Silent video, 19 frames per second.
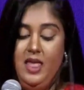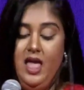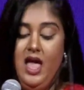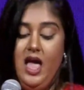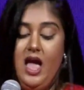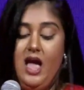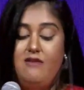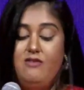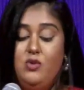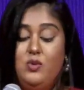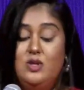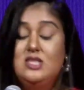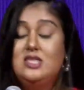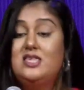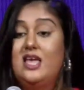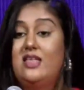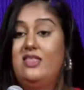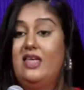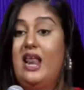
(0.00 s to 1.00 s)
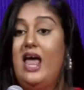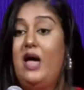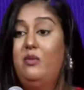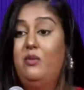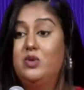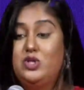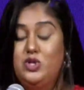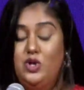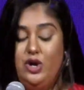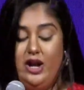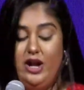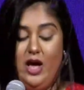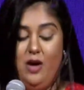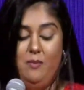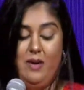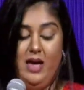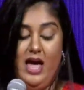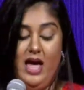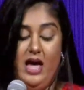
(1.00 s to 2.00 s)
Everyone said that I would turn
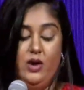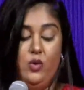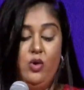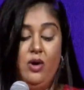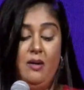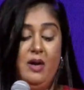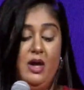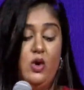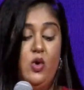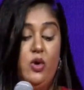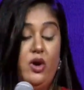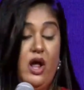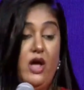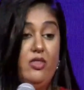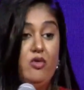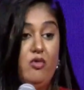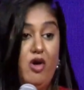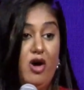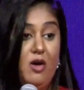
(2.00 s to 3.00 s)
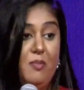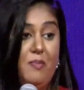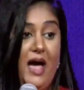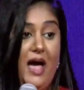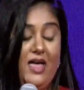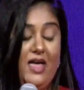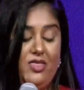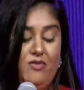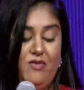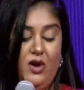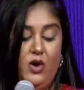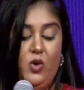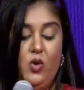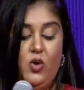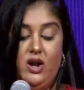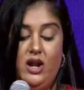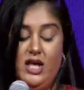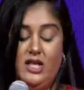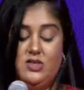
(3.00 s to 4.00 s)
out bad or I'd go down the wrong path if I
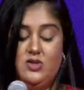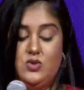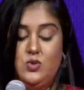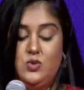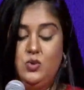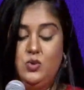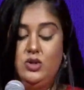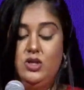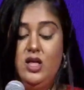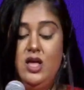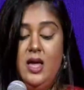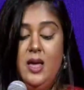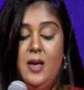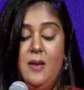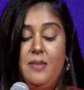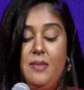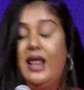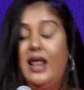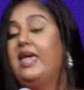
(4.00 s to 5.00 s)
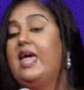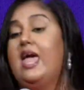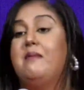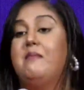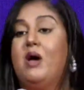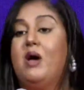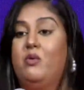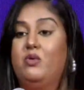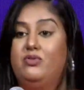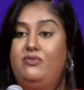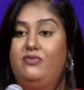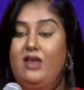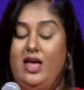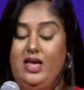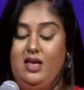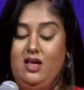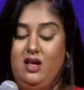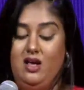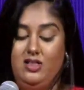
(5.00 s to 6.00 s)
go to that school, but I came out with
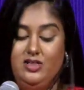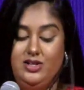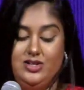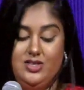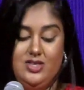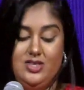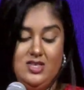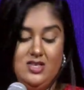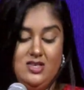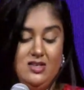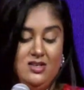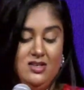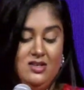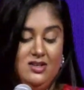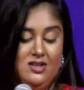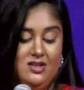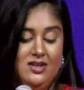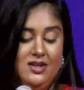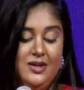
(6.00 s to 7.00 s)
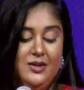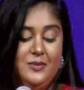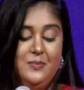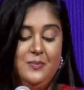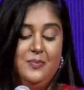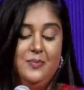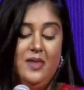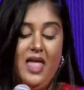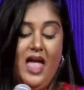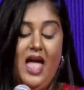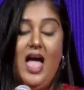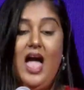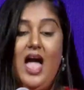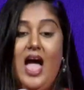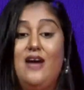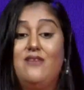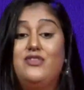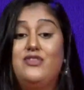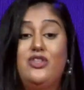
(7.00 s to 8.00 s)
flying colors.
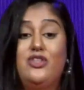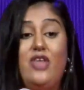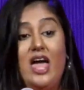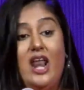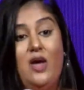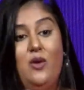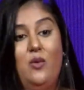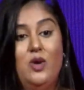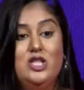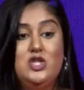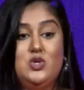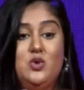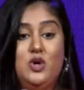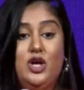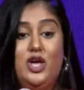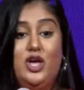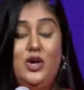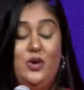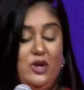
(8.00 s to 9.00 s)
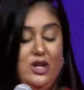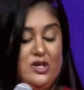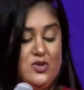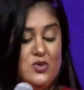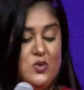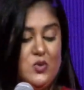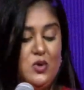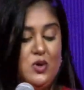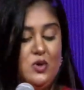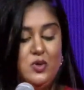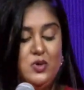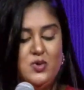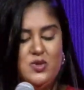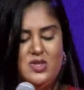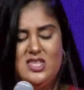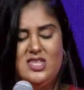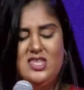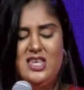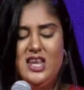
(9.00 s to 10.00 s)
After that, I went to a CUNY school, which
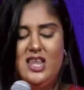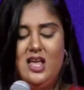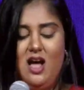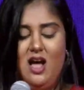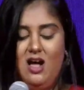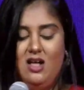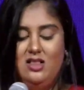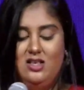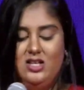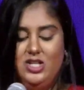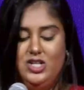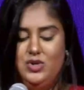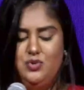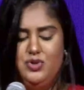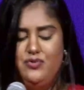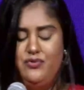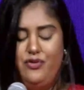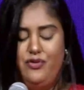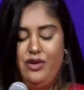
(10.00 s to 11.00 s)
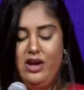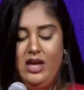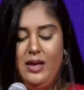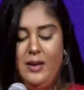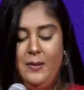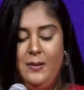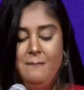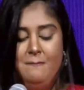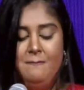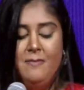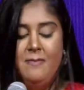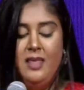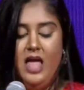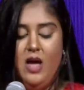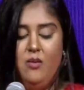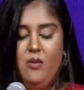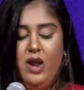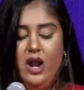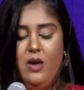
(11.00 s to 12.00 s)
was a city college. It was free.
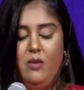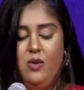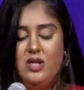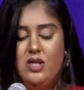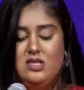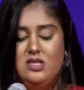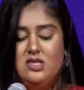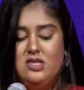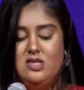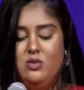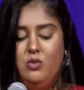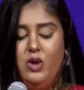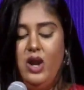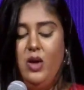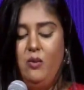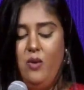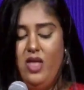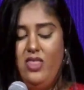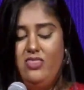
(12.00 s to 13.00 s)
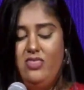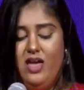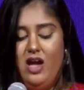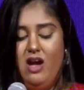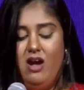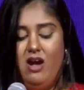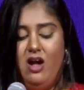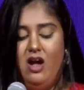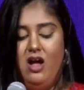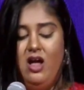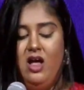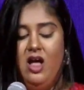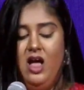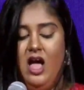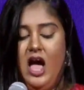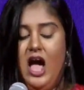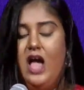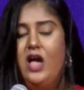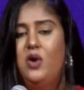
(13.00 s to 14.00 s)
And when I went there,
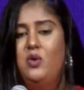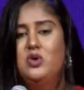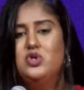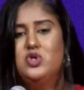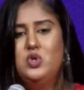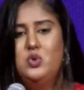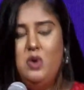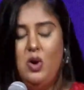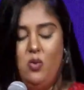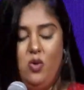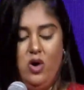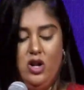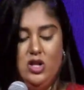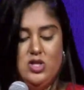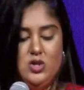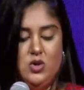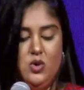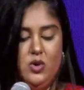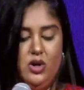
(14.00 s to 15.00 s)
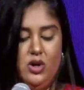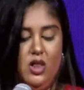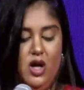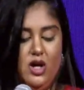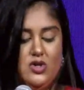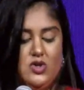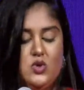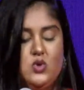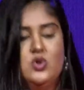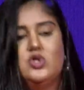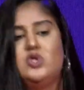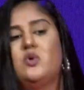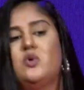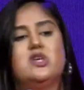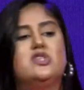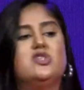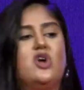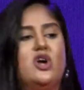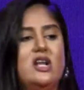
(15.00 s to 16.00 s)
I always knew I wanted to go to law school, so
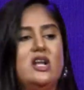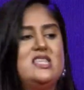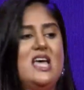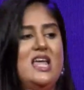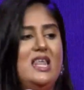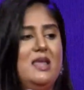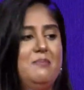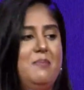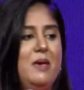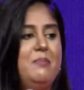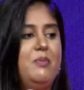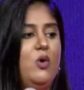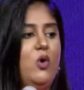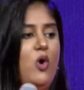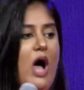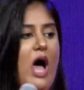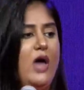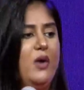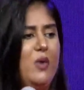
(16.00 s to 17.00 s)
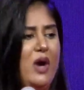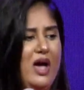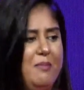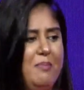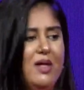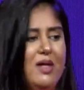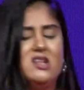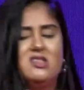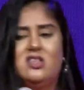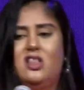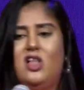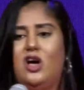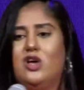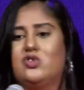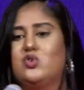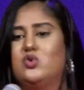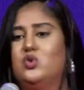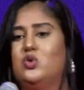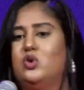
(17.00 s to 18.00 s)
I started telling people, how do I apply to law
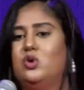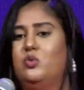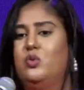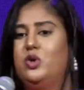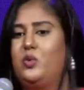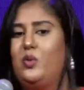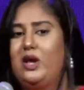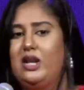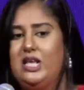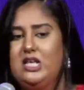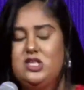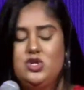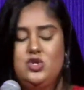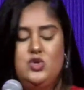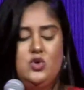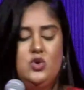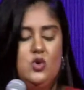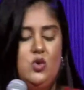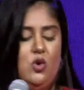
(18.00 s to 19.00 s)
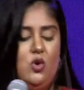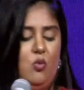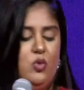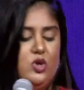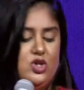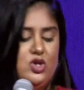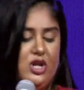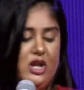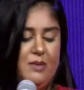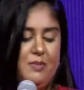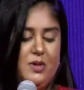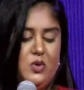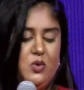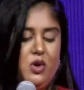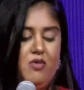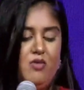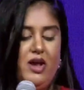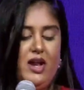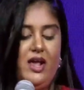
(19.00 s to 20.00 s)
school? What do I need to do? What should I be
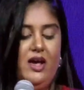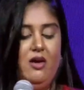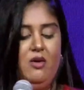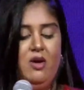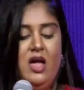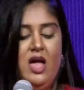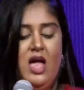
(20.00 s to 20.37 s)
doing right now?